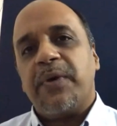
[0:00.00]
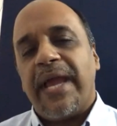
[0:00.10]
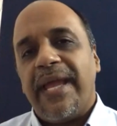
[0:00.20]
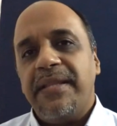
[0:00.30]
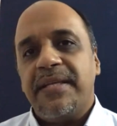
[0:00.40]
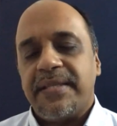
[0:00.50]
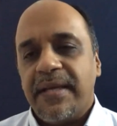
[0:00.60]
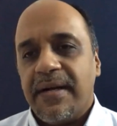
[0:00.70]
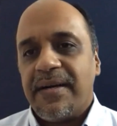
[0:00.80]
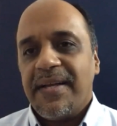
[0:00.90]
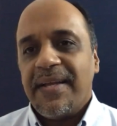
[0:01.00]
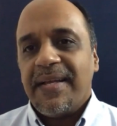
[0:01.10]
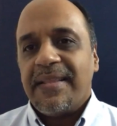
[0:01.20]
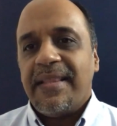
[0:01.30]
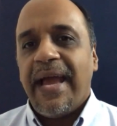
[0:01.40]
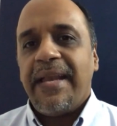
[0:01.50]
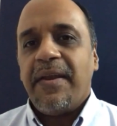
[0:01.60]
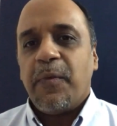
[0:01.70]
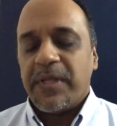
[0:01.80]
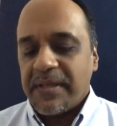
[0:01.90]
to end this year
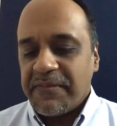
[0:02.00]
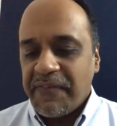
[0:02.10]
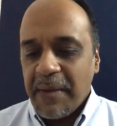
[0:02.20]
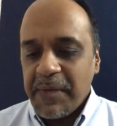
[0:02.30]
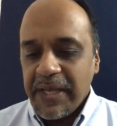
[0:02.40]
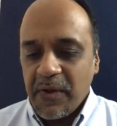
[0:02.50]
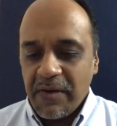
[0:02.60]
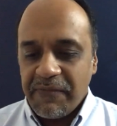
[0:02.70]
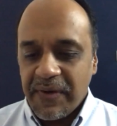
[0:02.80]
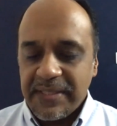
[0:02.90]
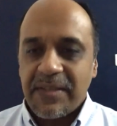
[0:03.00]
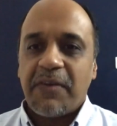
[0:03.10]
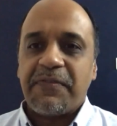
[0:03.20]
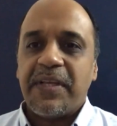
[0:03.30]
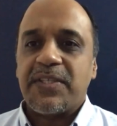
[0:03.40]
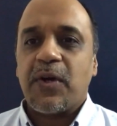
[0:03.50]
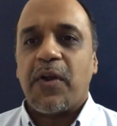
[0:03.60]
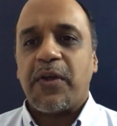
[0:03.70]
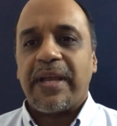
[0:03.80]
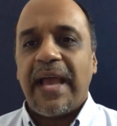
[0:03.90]
than with a family conference of this
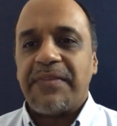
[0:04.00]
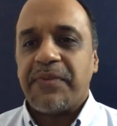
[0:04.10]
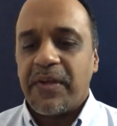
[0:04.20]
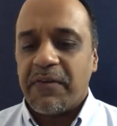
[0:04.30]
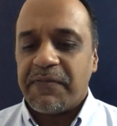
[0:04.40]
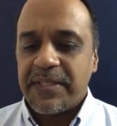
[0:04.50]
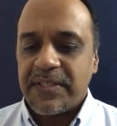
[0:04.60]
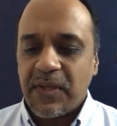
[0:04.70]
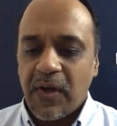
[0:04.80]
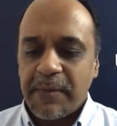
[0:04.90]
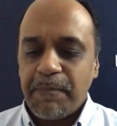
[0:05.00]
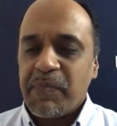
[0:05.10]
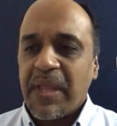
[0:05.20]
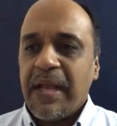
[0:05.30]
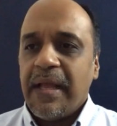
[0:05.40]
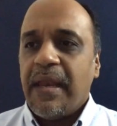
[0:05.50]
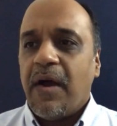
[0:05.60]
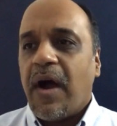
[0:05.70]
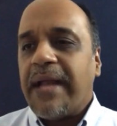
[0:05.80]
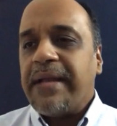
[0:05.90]
sort or a gathering of this sort?
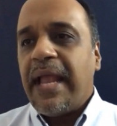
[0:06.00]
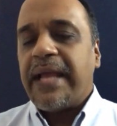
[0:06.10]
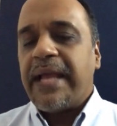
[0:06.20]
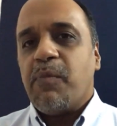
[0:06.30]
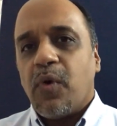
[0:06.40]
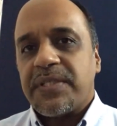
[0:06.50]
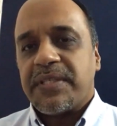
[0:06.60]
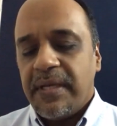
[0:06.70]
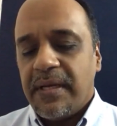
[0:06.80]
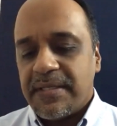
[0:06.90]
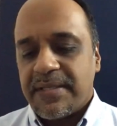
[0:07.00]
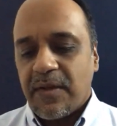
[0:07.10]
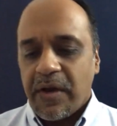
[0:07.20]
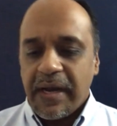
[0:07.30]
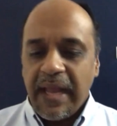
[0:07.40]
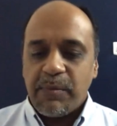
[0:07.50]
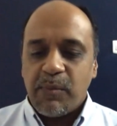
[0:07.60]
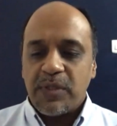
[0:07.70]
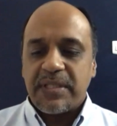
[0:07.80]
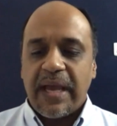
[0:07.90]
Now, unlike most years or
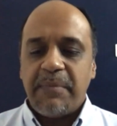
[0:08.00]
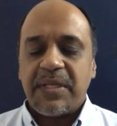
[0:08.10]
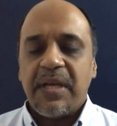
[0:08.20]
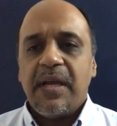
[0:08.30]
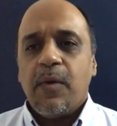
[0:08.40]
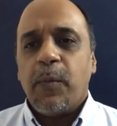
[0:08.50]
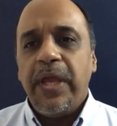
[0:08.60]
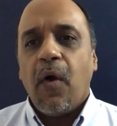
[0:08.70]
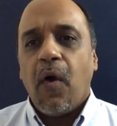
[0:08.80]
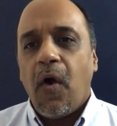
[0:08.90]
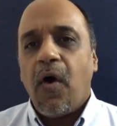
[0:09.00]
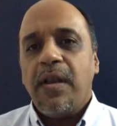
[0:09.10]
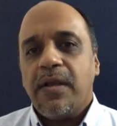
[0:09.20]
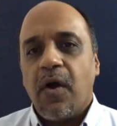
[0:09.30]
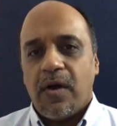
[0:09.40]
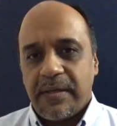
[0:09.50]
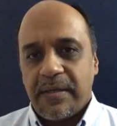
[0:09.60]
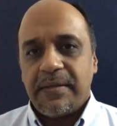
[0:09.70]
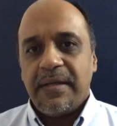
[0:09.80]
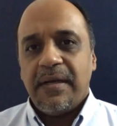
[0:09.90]
unlike most times, we all got
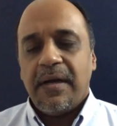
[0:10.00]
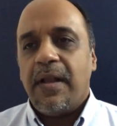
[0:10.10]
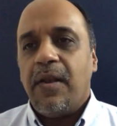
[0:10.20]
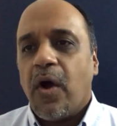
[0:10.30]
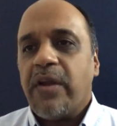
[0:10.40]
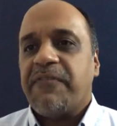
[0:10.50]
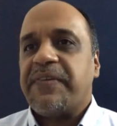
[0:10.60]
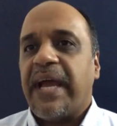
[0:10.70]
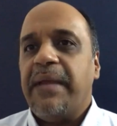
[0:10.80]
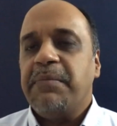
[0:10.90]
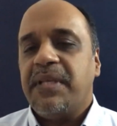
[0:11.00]
a lot of time